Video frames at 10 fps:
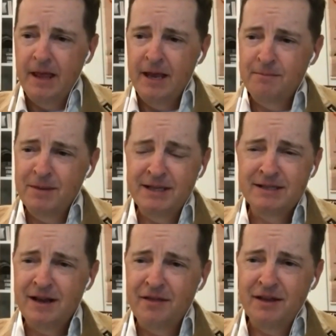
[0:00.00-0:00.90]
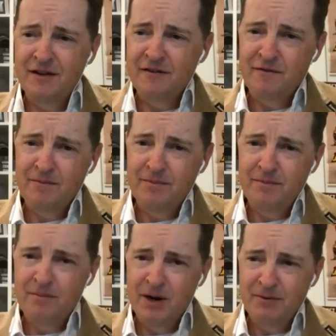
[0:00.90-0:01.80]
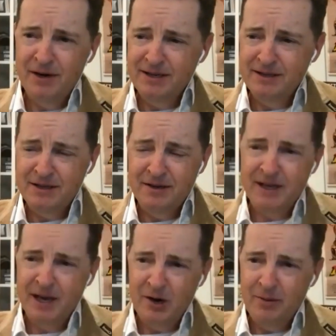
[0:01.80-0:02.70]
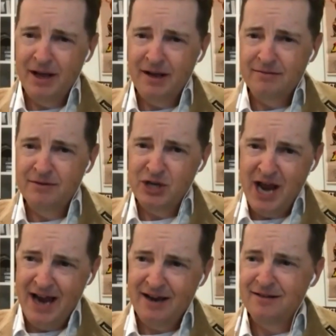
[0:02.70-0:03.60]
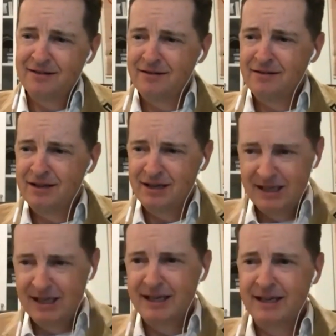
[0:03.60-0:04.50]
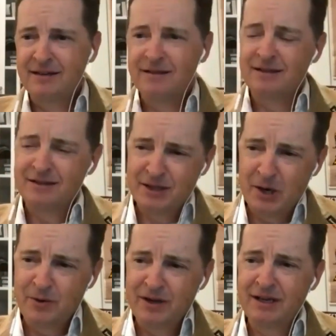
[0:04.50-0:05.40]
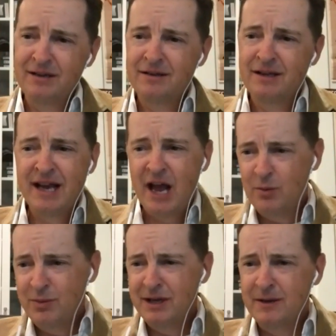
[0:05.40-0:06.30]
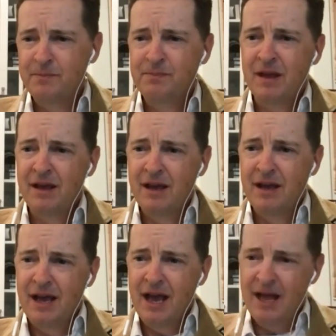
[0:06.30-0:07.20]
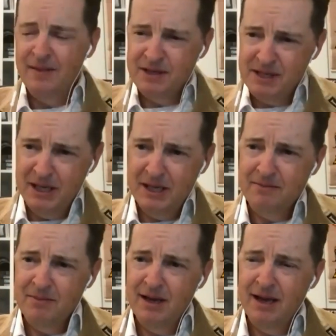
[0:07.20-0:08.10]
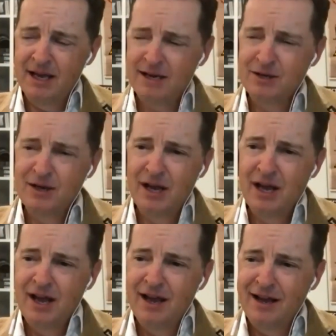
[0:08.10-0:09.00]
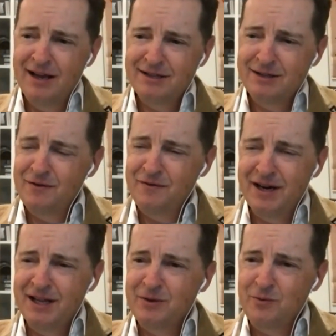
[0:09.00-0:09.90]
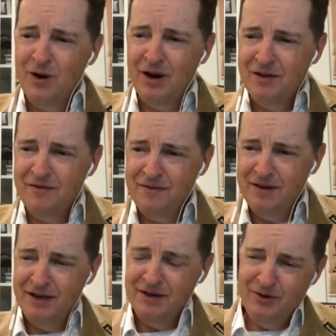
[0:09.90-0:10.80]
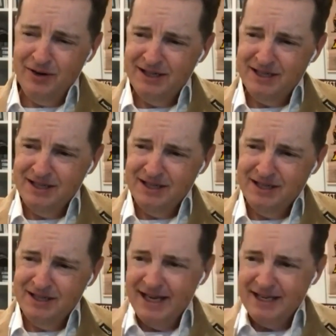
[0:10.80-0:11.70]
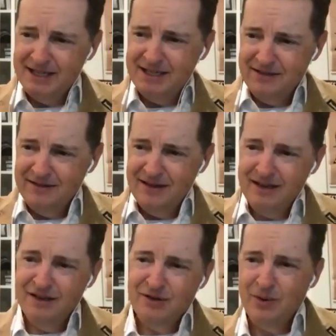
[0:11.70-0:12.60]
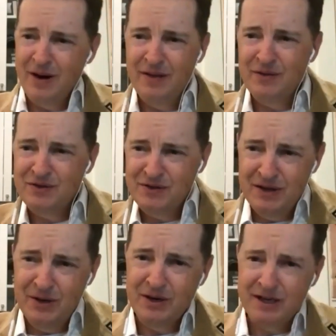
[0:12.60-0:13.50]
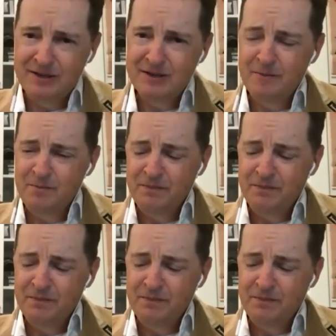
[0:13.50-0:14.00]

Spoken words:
it means nothing if my readers don't care about Jack and Lily and Zoe and Albie and the team. And it's so funny that while I've increased the stakes throughout the series,